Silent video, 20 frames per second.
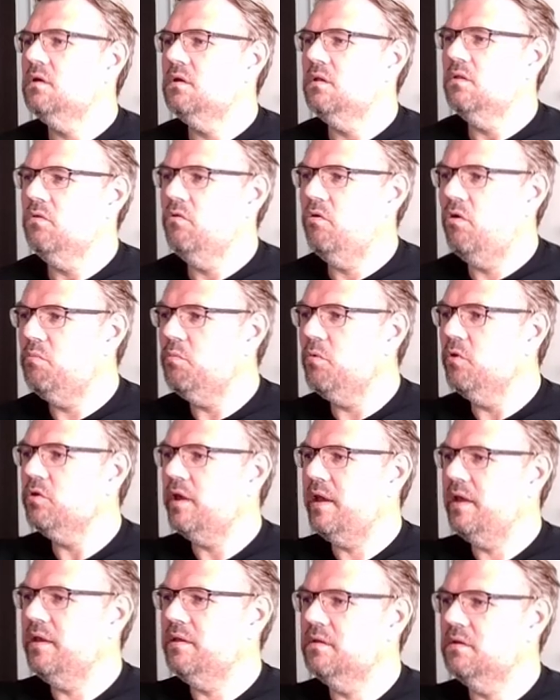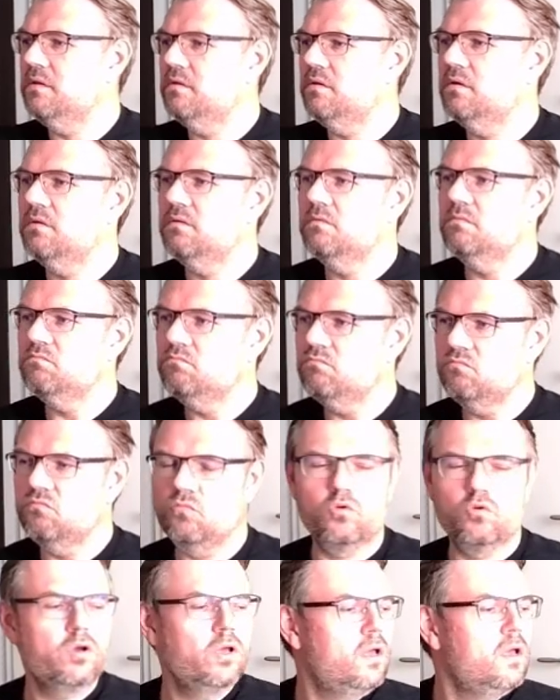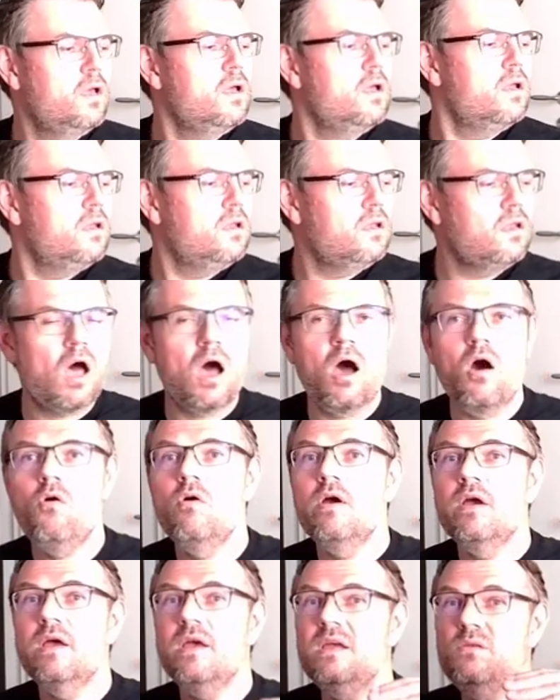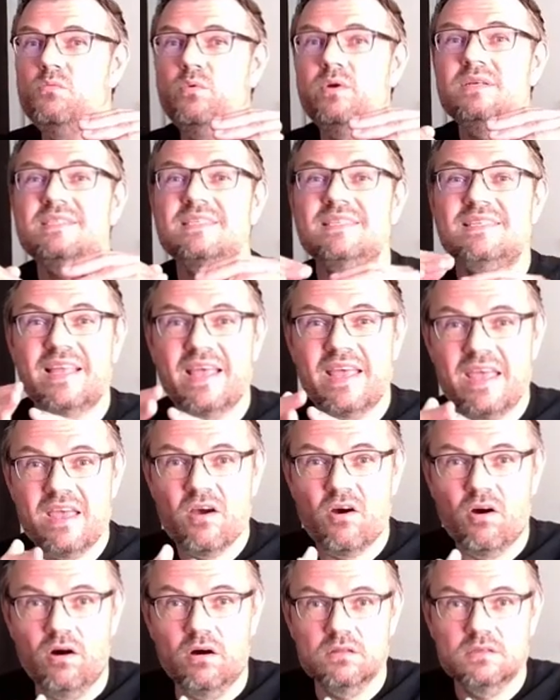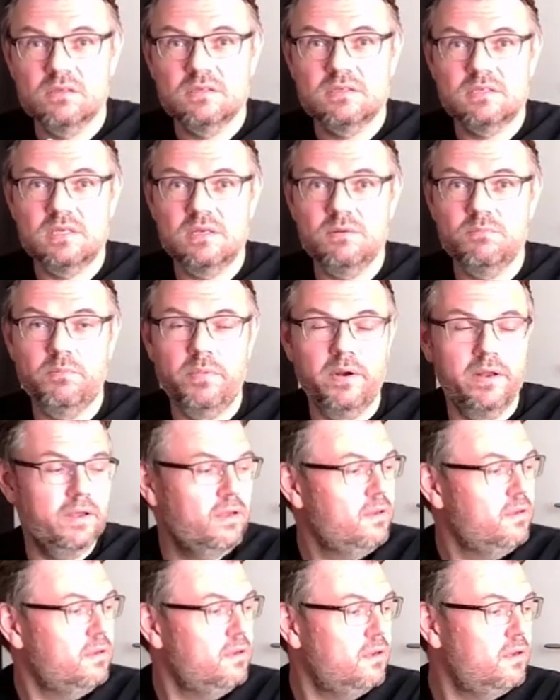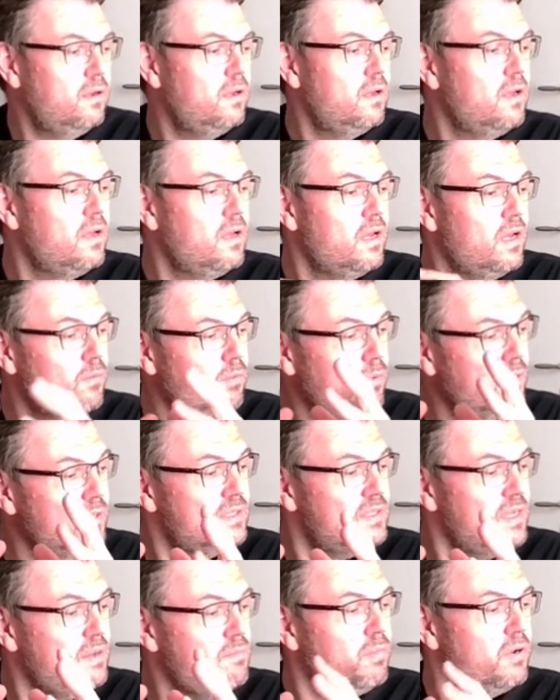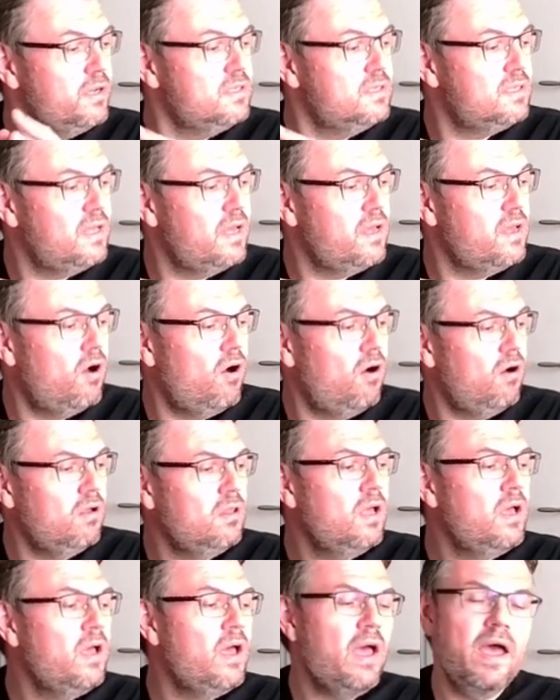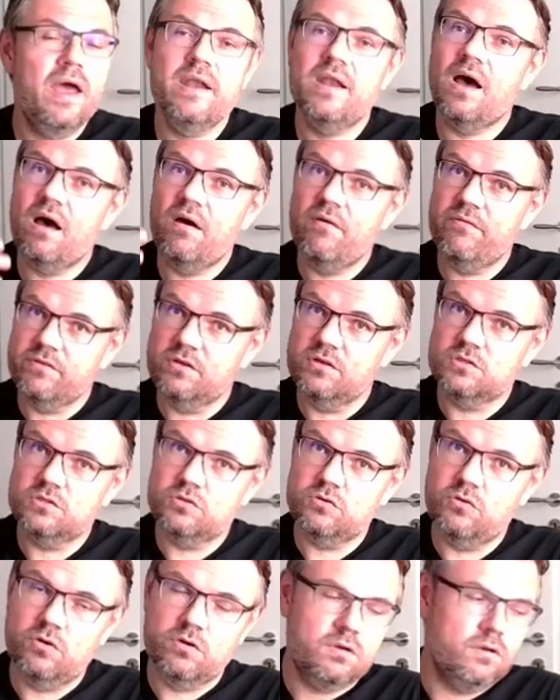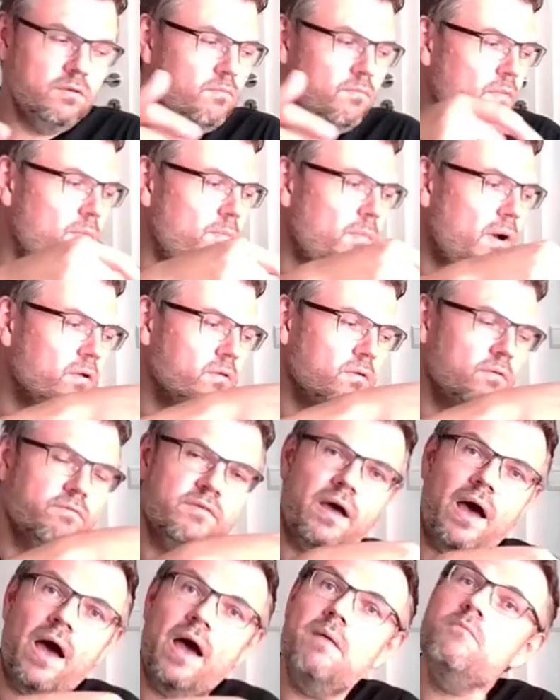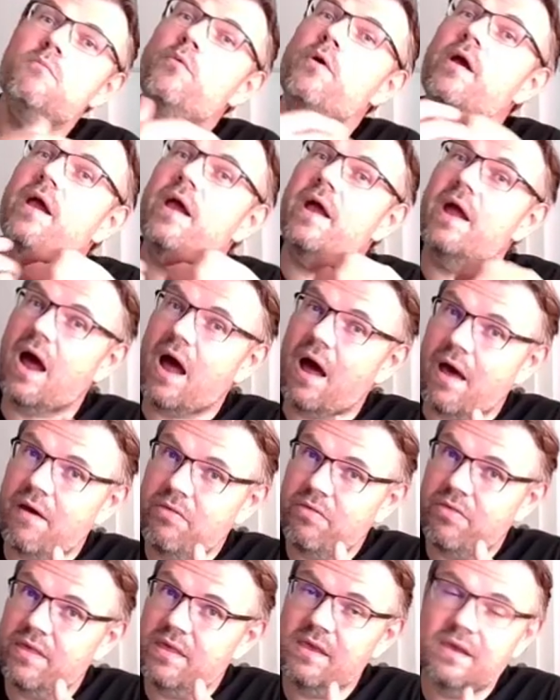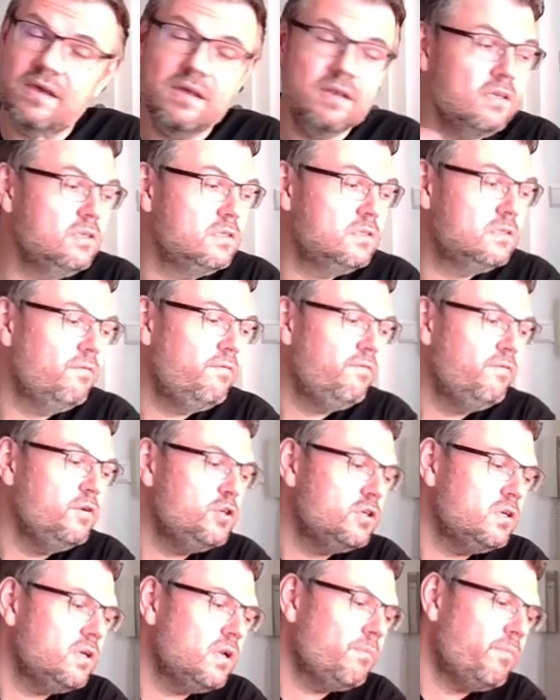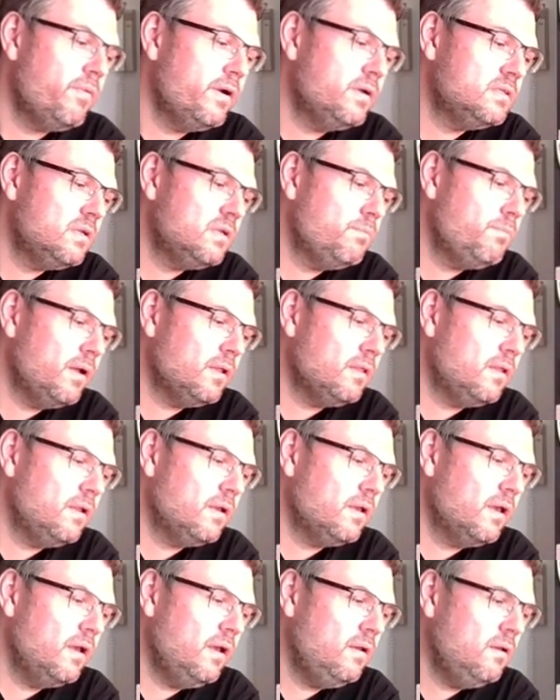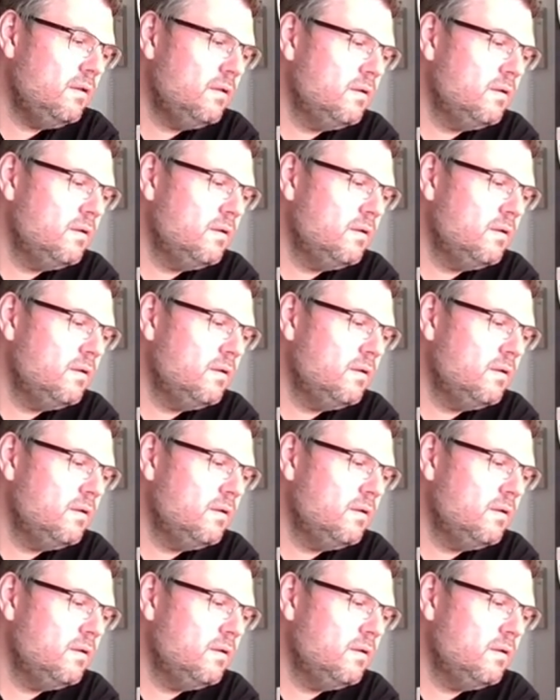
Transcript: Learn mode entered. Okay. Now it will stay on simply. It will simply stay on and after a certain amount of time where I think it is sufficient, I press the button again